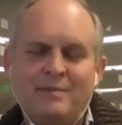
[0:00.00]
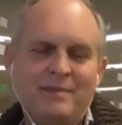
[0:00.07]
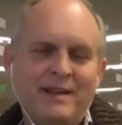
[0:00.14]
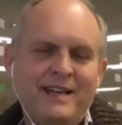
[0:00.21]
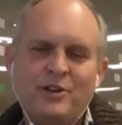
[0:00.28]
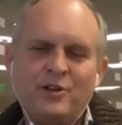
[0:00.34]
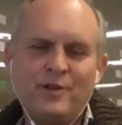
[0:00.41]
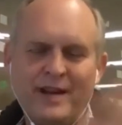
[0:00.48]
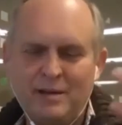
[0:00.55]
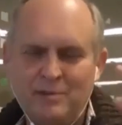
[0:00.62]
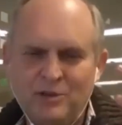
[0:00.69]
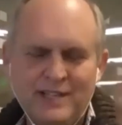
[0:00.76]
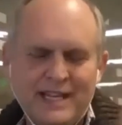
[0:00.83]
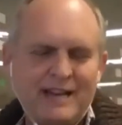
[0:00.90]
many other
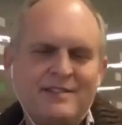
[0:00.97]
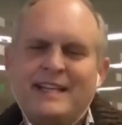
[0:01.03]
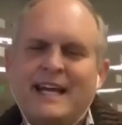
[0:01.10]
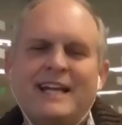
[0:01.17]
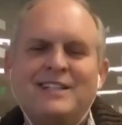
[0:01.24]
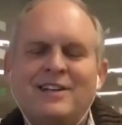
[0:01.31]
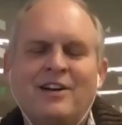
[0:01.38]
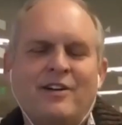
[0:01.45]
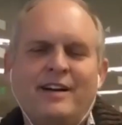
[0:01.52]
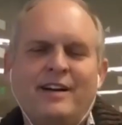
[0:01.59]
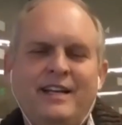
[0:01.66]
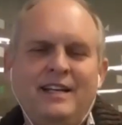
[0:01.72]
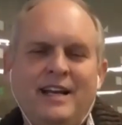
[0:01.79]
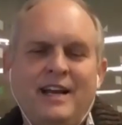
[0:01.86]
animals, have status hierarchy,